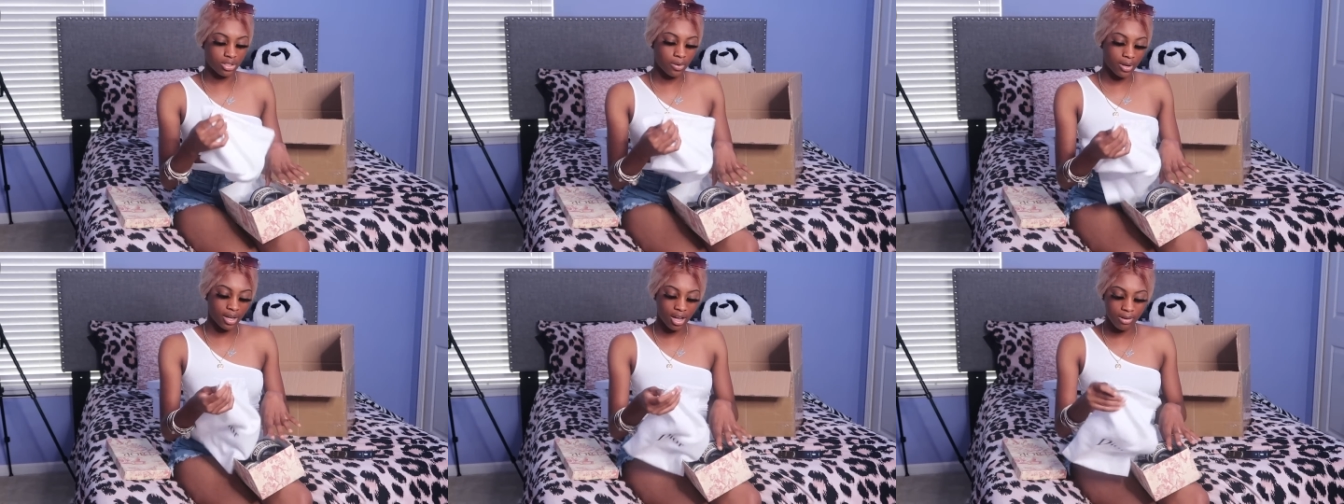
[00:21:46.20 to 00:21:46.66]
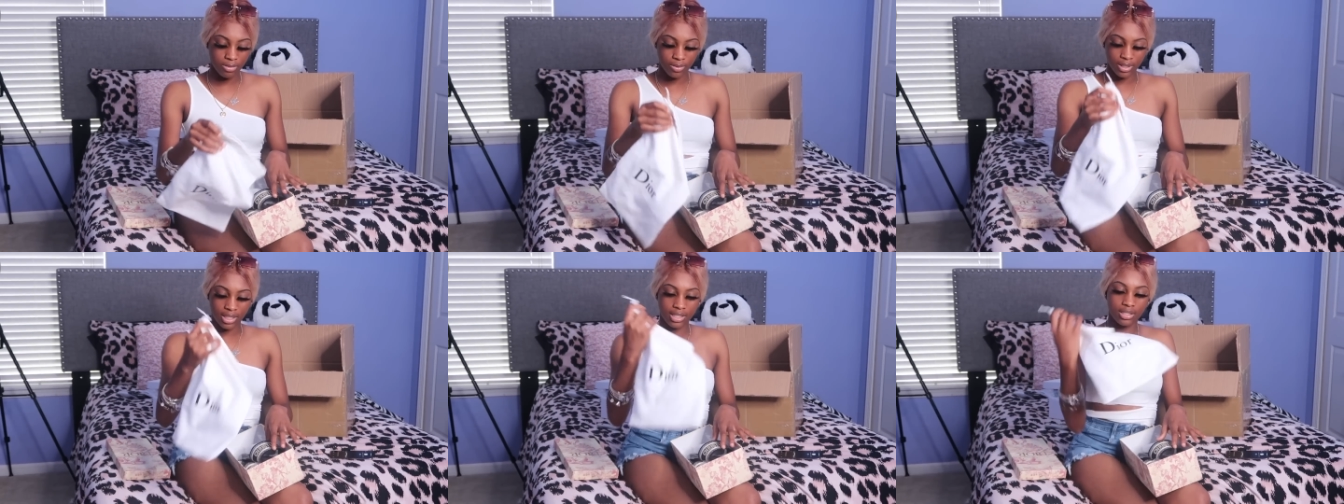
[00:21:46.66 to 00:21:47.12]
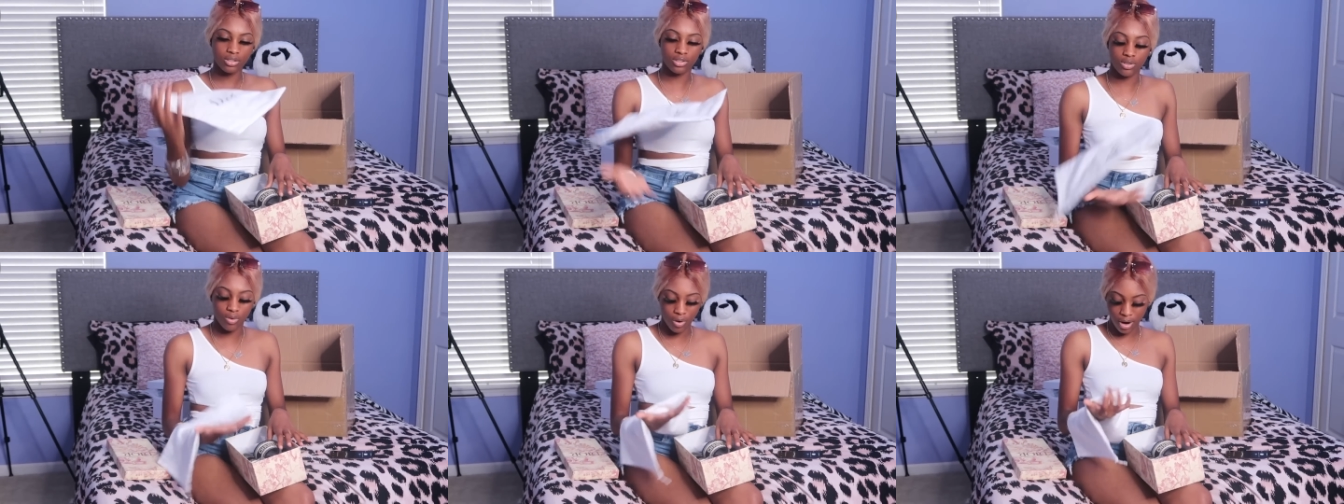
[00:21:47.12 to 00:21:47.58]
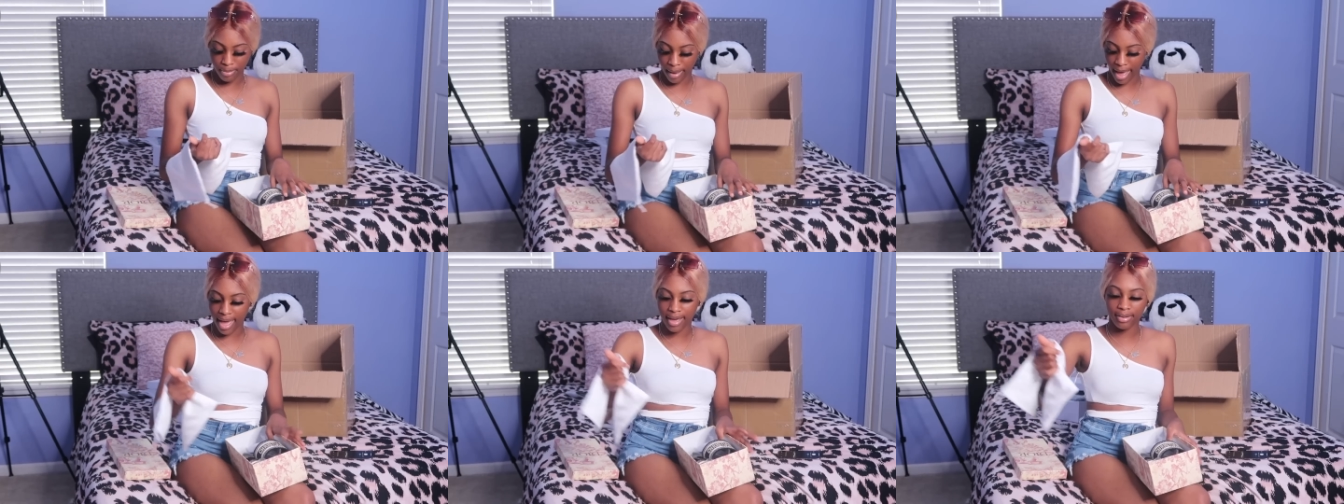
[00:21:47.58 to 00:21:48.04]
so it comes with this little Dior
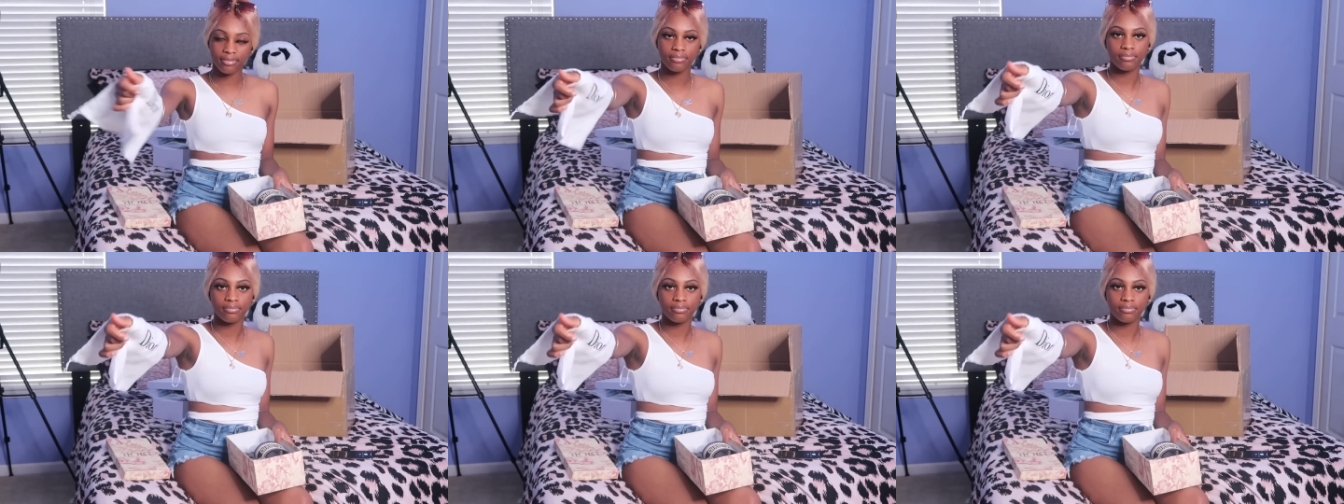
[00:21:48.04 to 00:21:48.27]
bag.